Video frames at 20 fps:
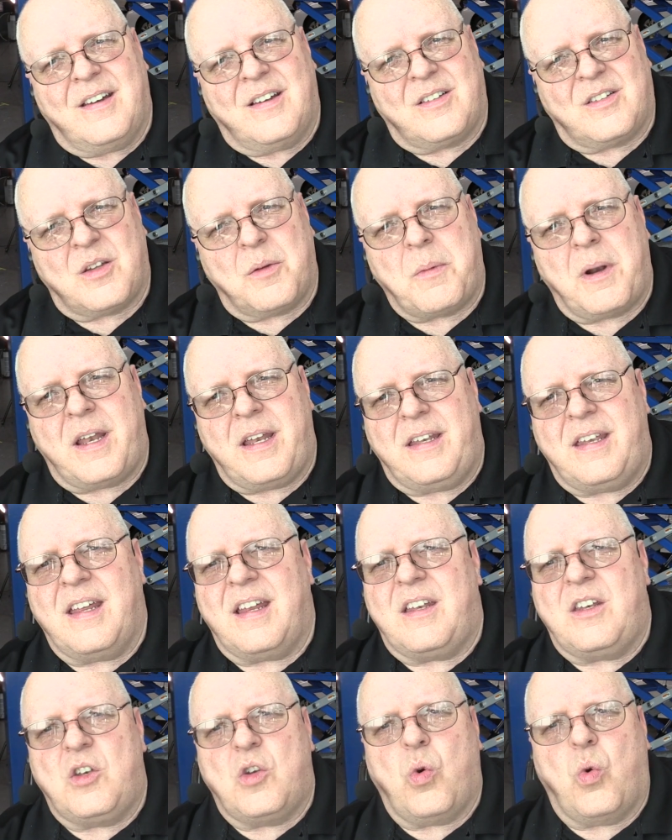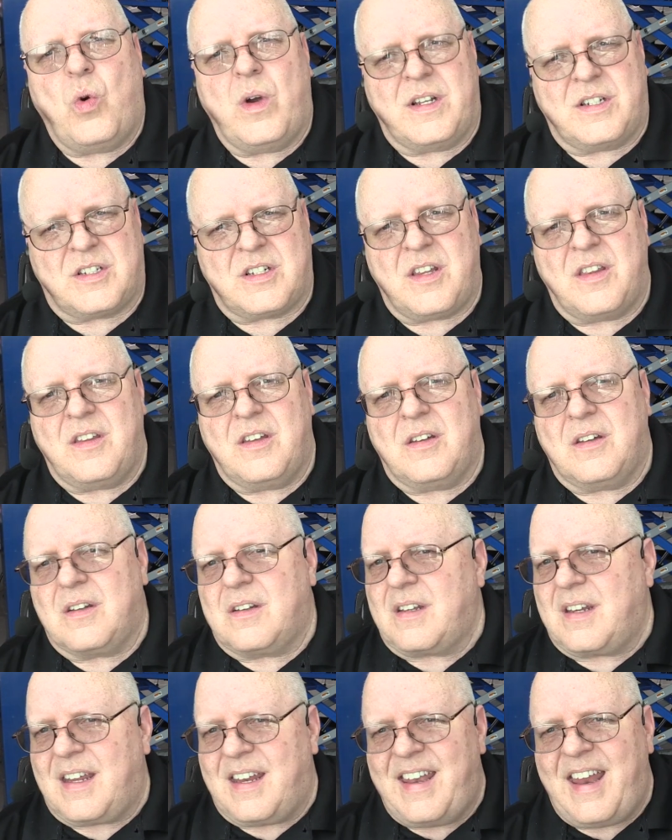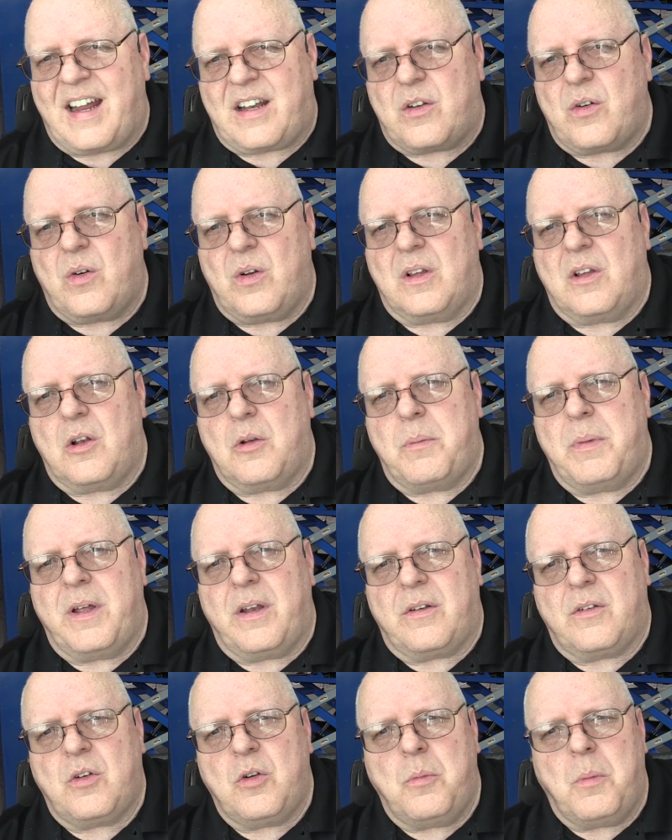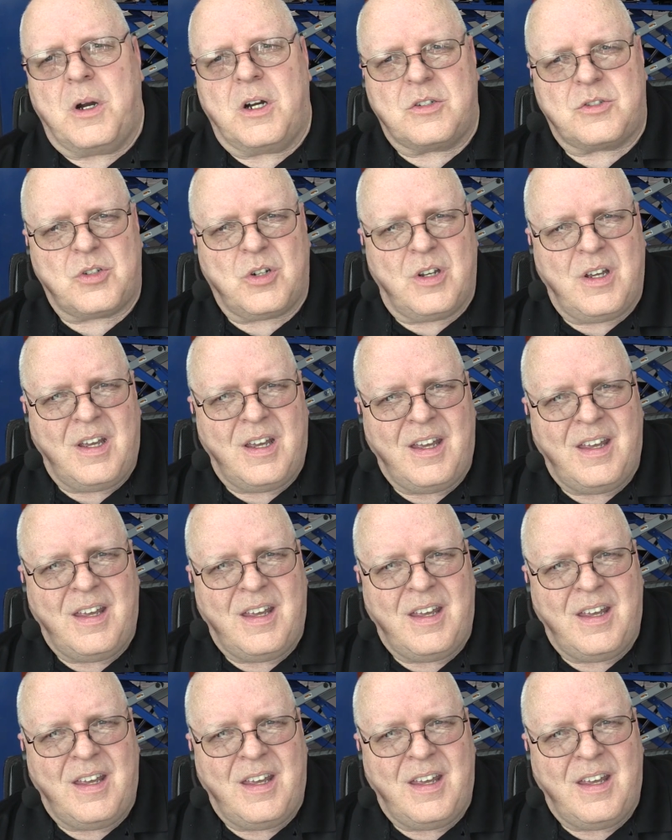Somebody did twist the connector a little bit too much.